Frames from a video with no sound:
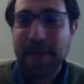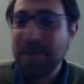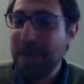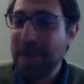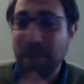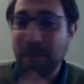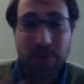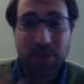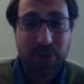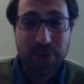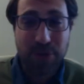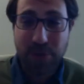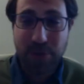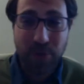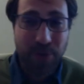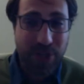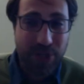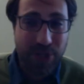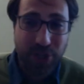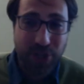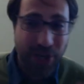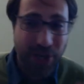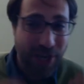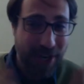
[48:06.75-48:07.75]
but we we
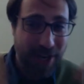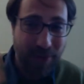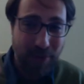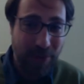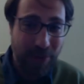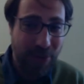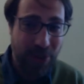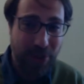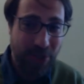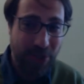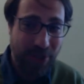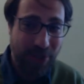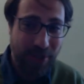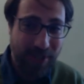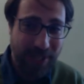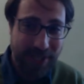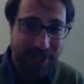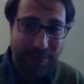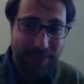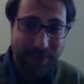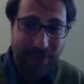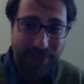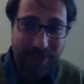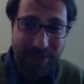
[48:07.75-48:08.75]
shared we shared
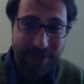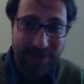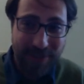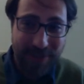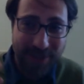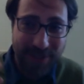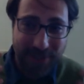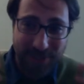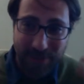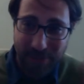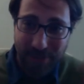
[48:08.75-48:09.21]
experiences